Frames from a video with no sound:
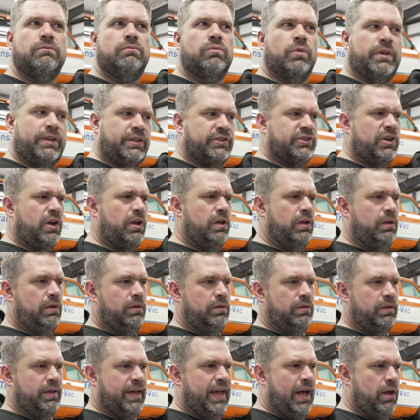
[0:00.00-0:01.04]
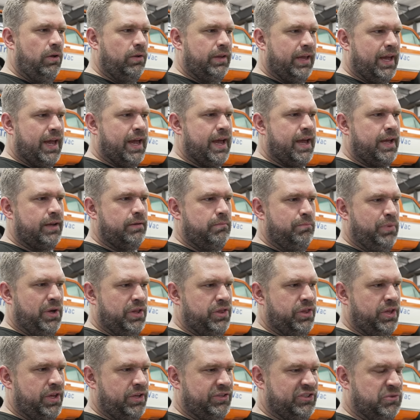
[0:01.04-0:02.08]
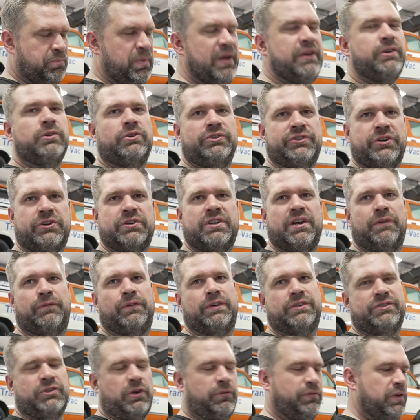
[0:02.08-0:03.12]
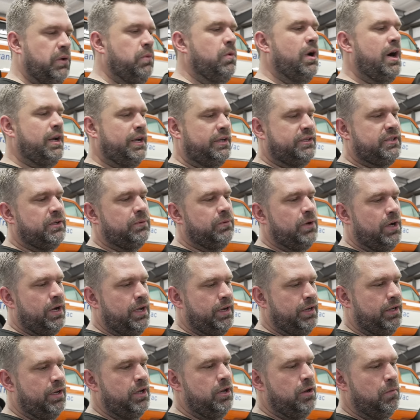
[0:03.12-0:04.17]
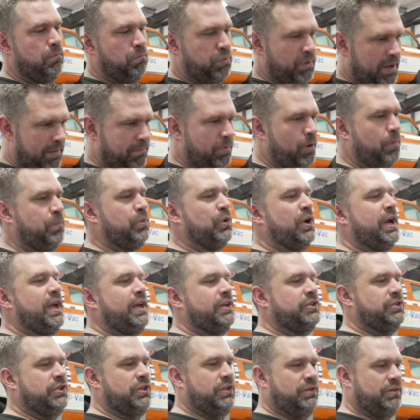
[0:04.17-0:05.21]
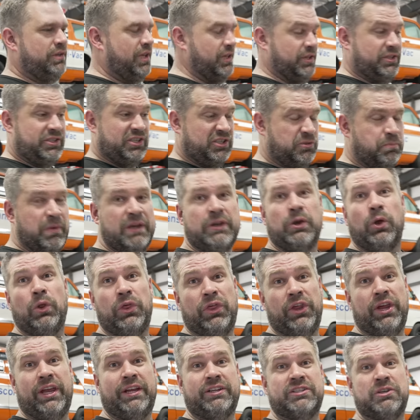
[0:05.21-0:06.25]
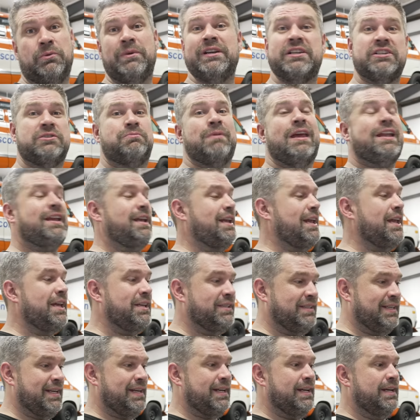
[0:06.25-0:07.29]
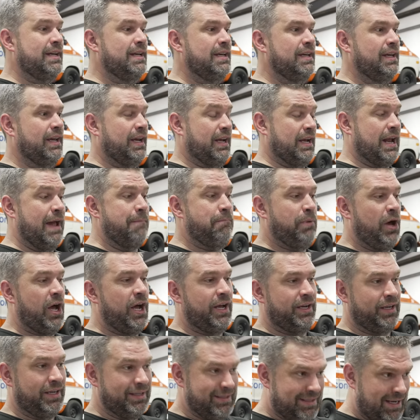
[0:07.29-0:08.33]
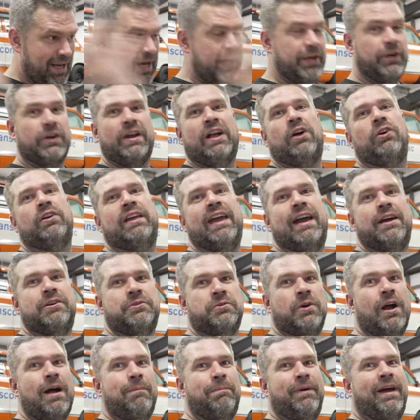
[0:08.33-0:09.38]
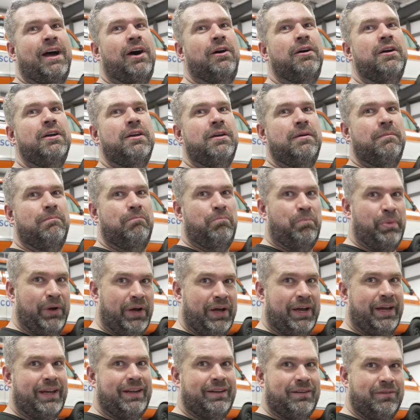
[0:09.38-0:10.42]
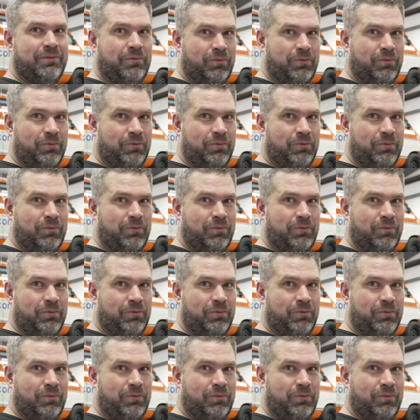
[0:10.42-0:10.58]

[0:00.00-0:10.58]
it's all Hellcat, but the spindles are different. So if you wanted to run Brembo brakes, you, it's a spindle thing. So we just made it easy, and I bought an entire Hellcat dropout but we